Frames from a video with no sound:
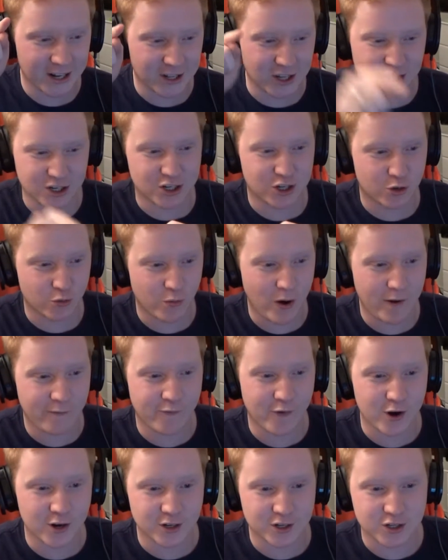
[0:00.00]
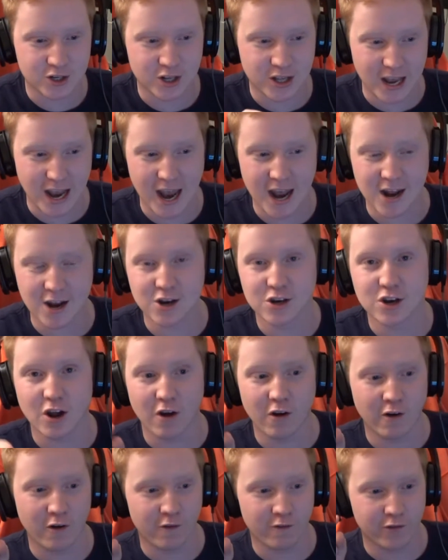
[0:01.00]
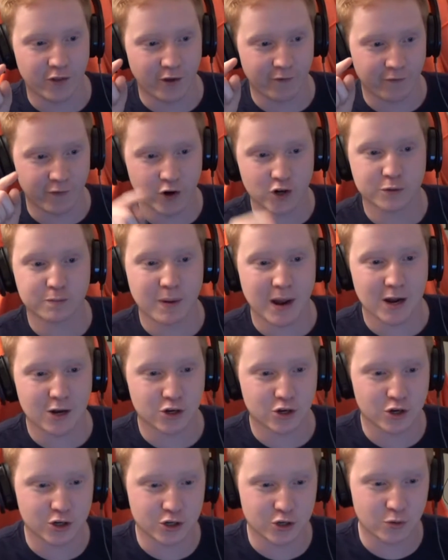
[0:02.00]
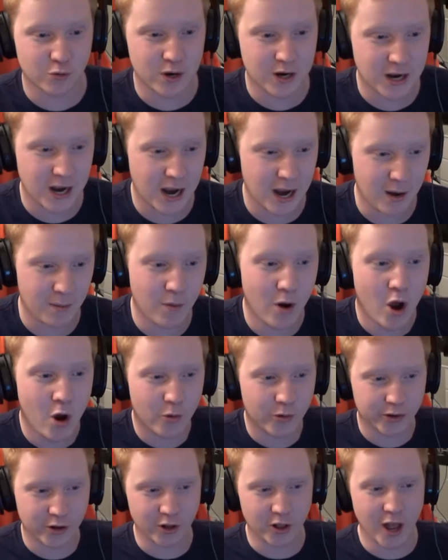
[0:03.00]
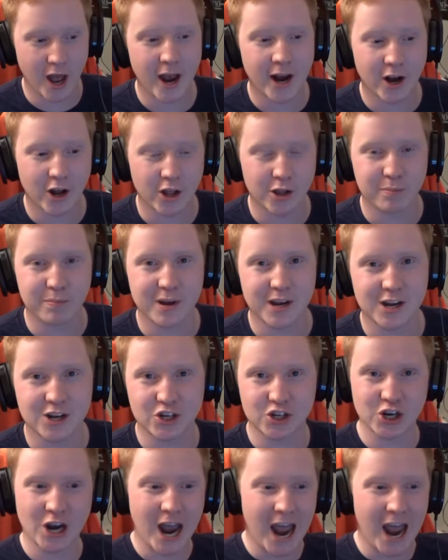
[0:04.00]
This is a reference to the end of the first Banjo-Kazooie game when they're lying on the beach